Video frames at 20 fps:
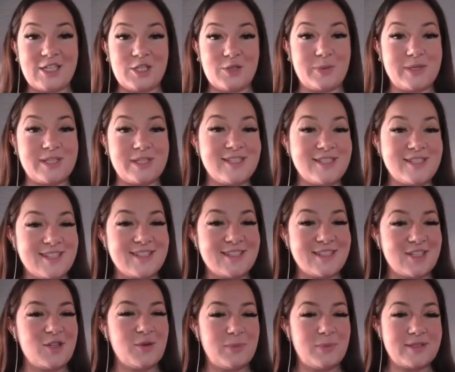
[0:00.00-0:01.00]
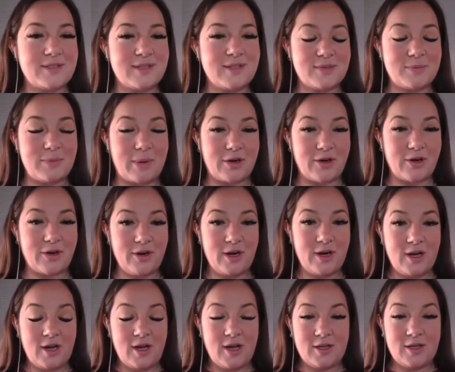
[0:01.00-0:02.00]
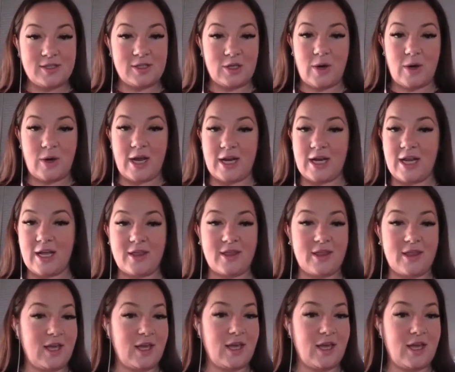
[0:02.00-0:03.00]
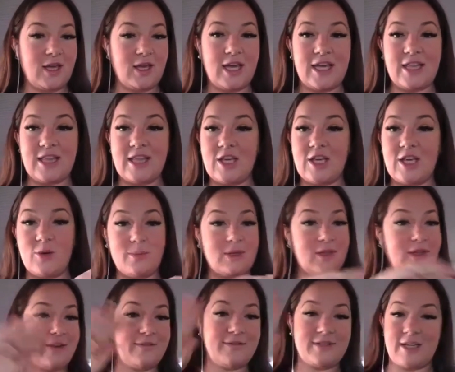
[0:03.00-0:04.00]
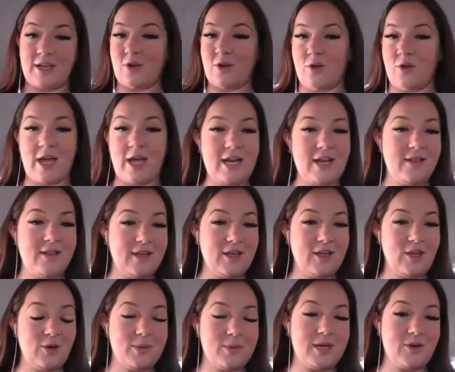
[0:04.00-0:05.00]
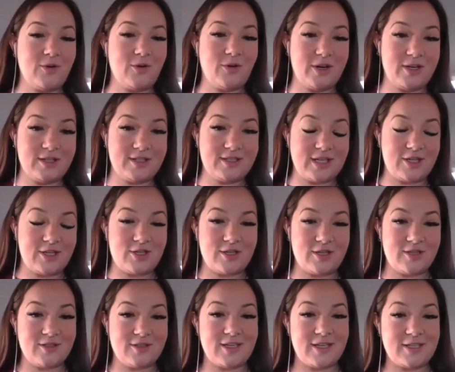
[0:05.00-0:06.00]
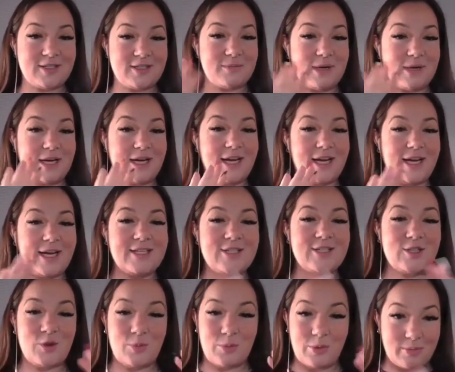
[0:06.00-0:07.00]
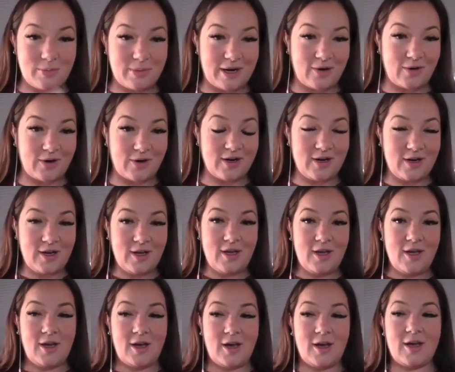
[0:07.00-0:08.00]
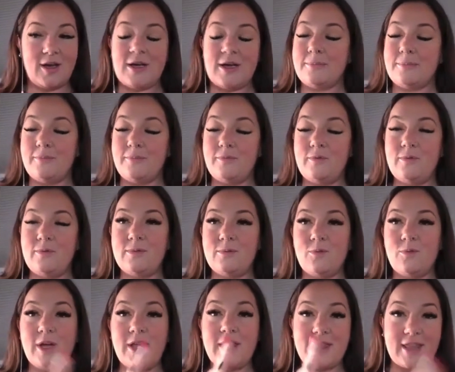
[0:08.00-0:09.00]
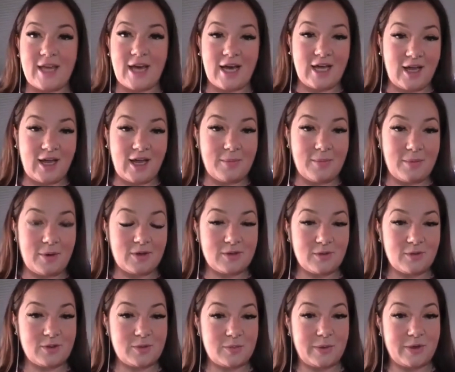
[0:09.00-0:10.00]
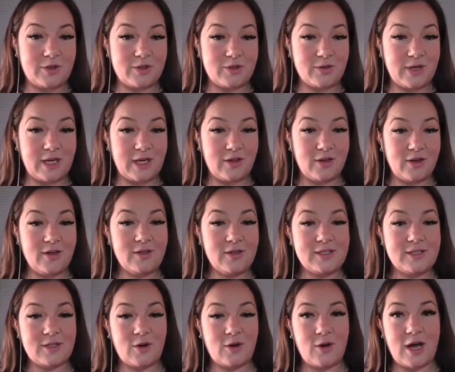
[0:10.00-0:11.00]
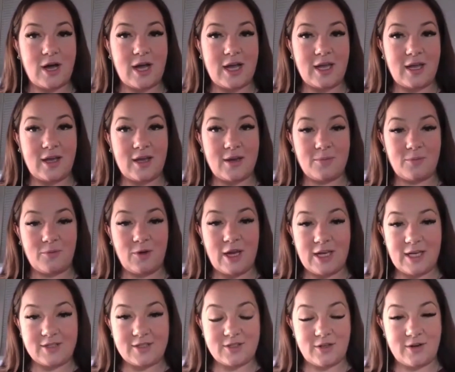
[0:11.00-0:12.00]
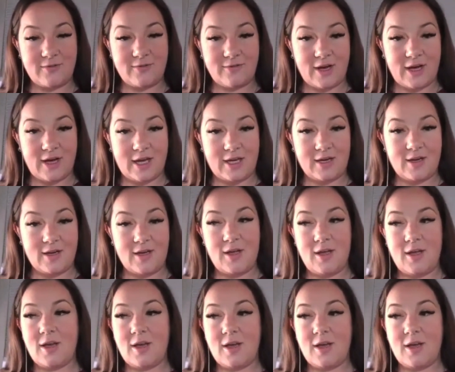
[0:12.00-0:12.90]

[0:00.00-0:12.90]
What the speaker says: I teach businesses to do business better. So anything in the human life cycle, anything human in organizations is my superpower. With that, I'm also a spiritual healer. So I am Reiki certified.